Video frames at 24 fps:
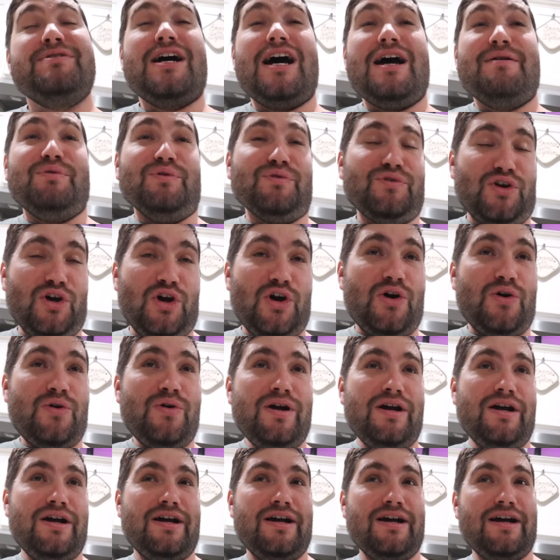time
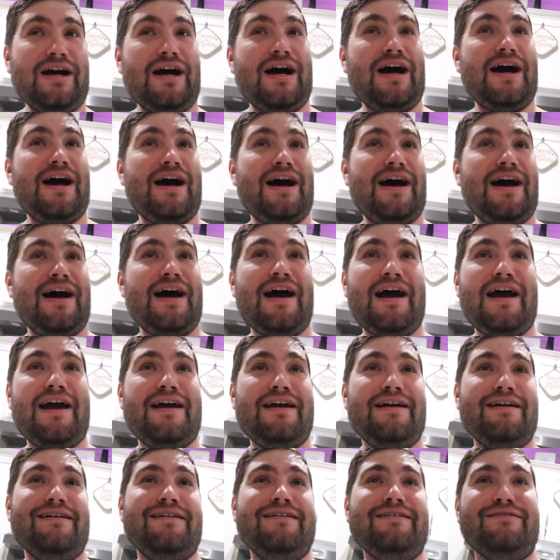ago,
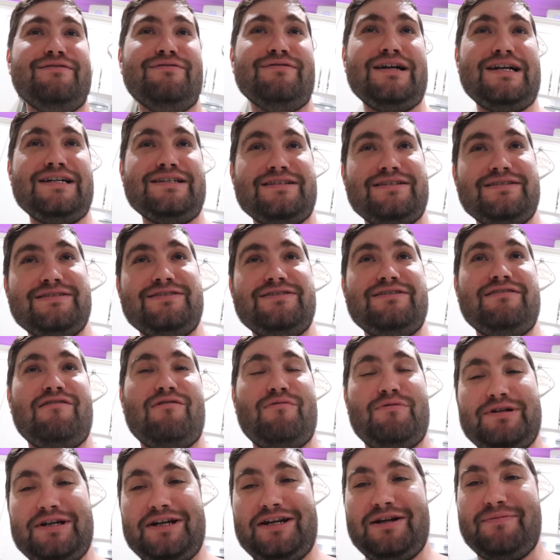I, Grace and
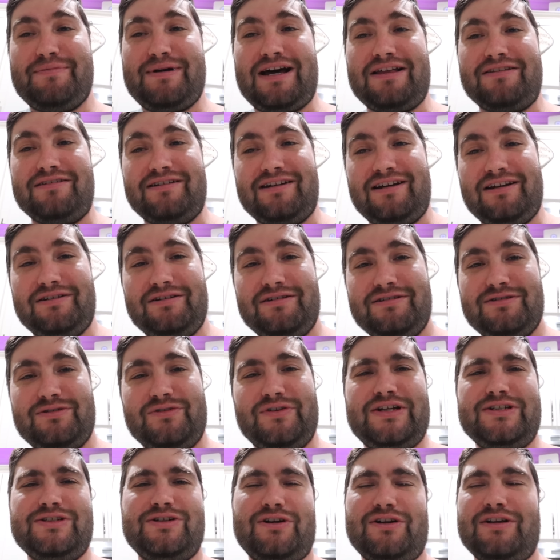Sierra were taking a bath together. So
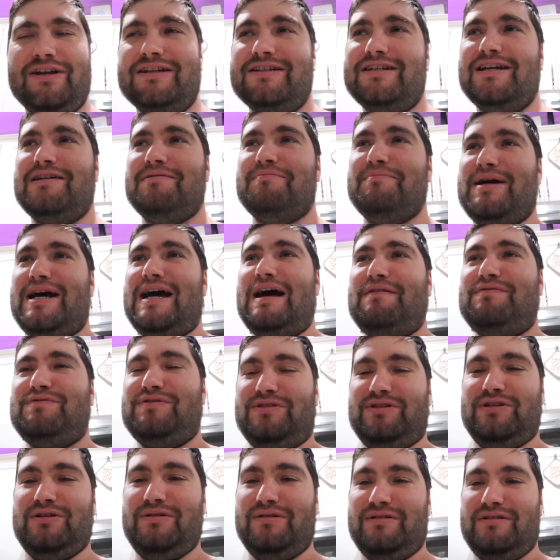they started like taking
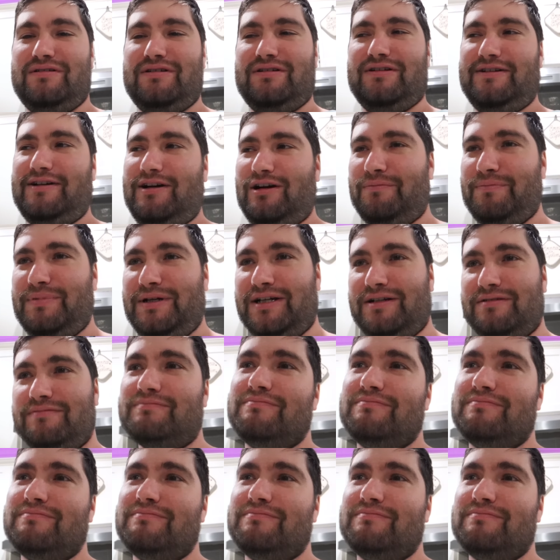baths in the, in our big